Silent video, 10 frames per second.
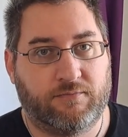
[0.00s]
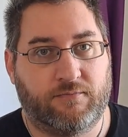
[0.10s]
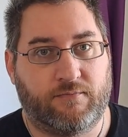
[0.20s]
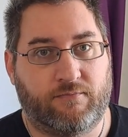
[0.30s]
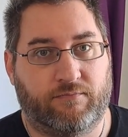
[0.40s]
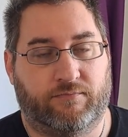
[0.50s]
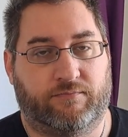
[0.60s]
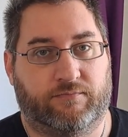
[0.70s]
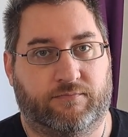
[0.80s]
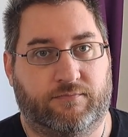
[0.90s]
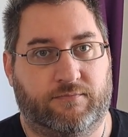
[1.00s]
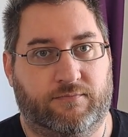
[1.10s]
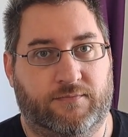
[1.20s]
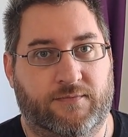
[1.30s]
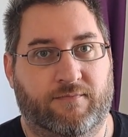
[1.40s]

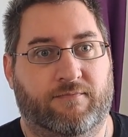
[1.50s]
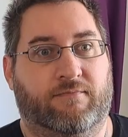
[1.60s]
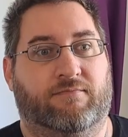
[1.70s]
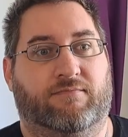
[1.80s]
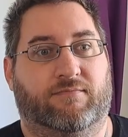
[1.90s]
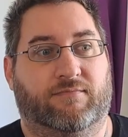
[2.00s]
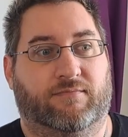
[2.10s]
No one is speaking in this clip.